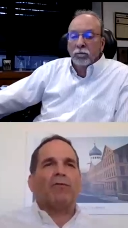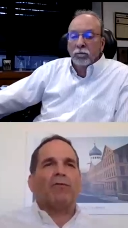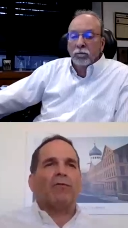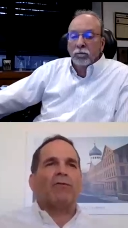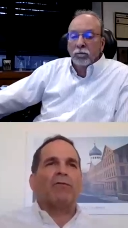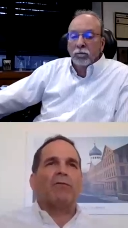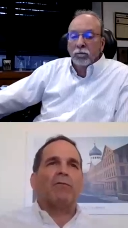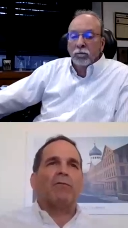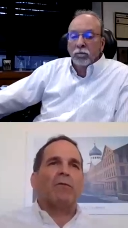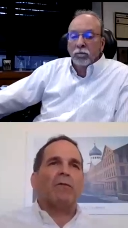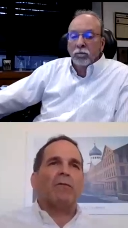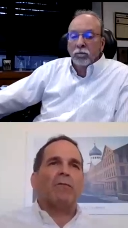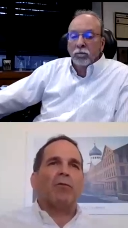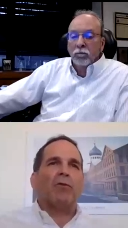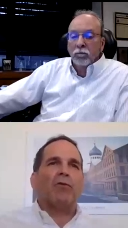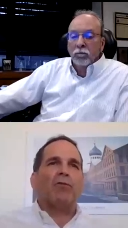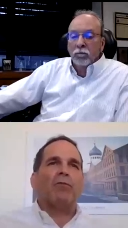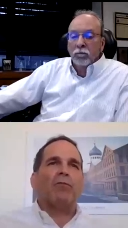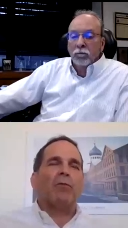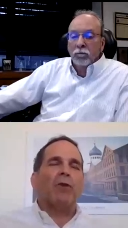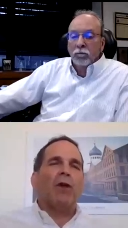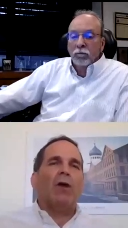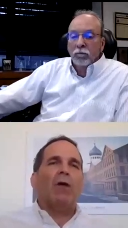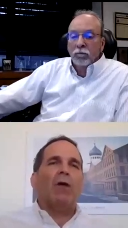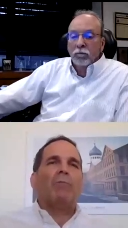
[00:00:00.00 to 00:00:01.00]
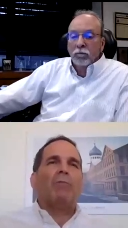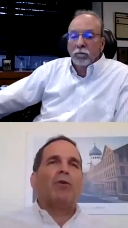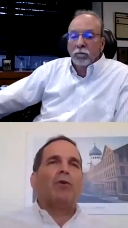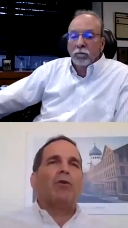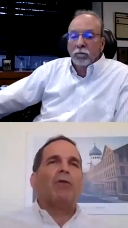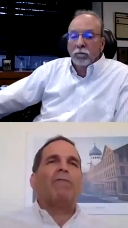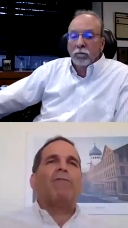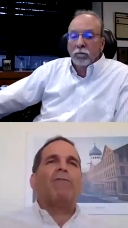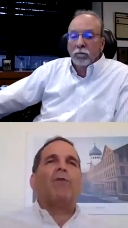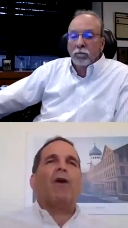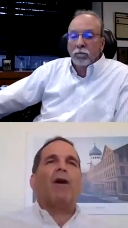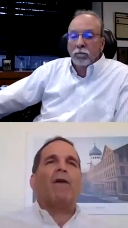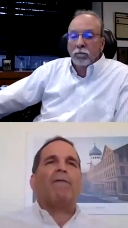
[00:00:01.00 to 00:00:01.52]
Speaker 1: It's just the most
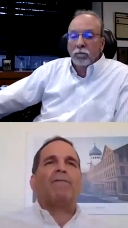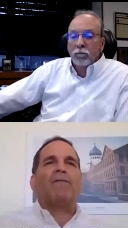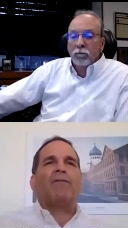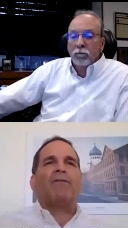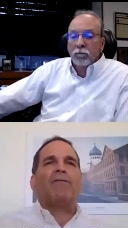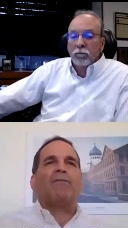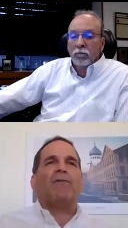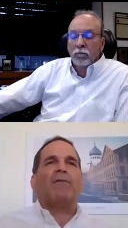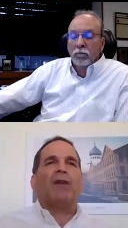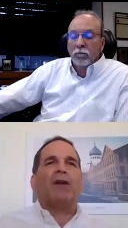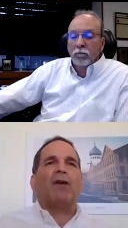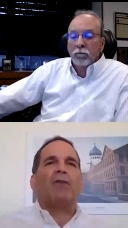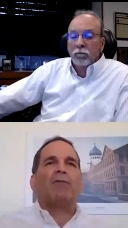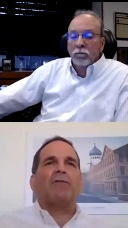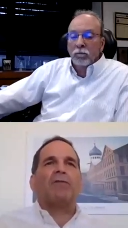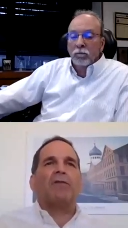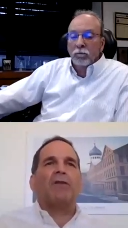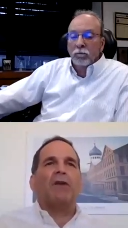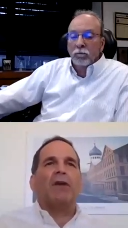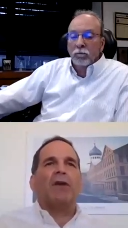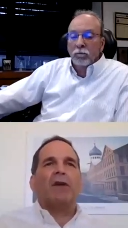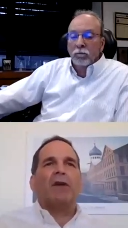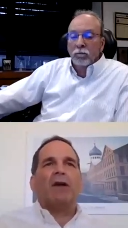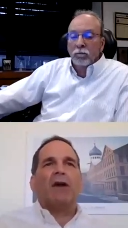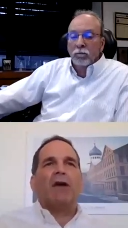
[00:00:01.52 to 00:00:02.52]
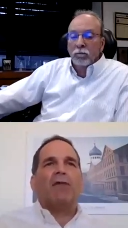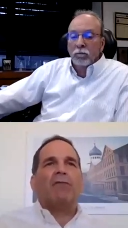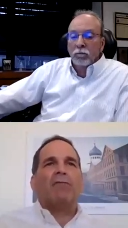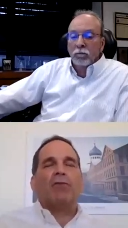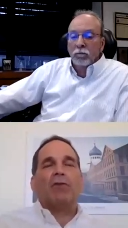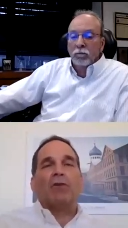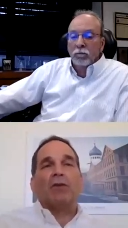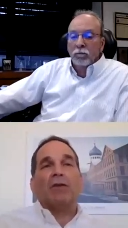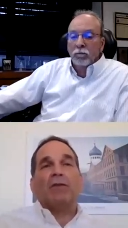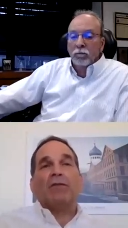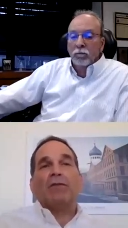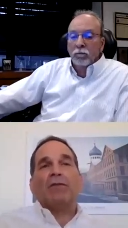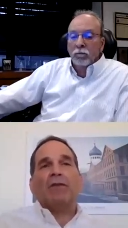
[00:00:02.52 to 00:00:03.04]
beautiful office fit-outs I've
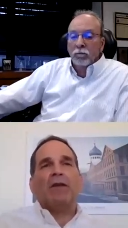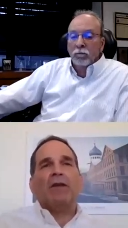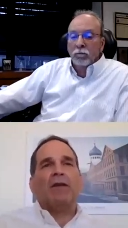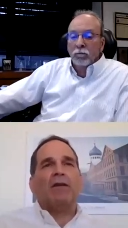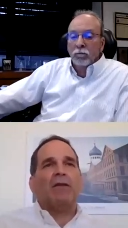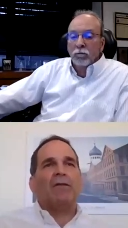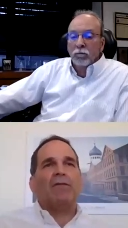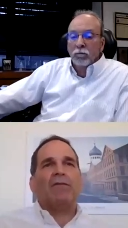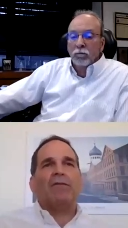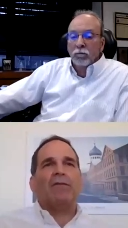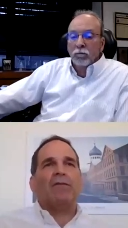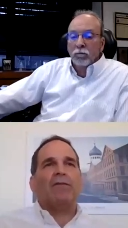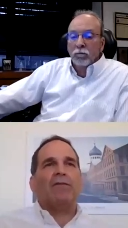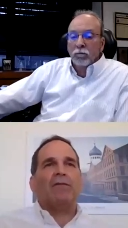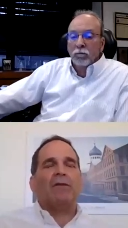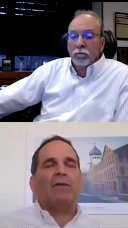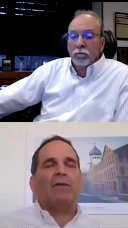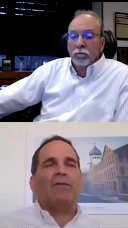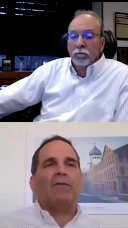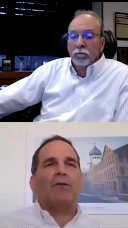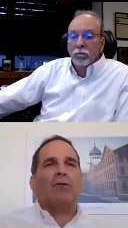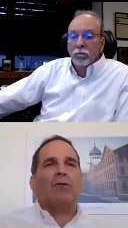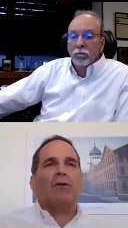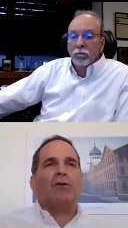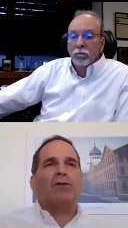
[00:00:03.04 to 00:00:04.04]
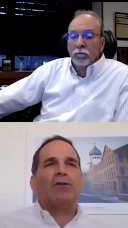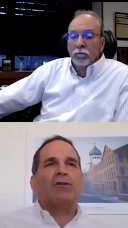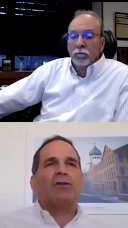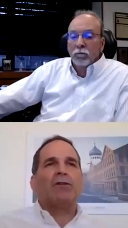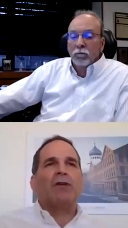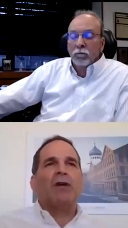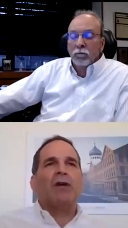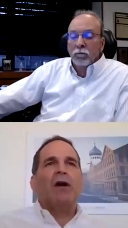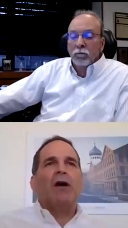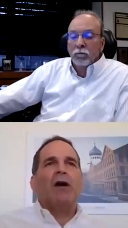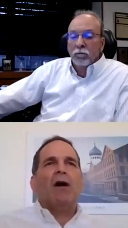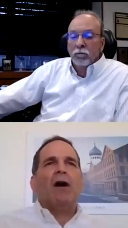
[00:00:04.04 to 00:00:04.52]
really seen. It's just, it's gorgeous.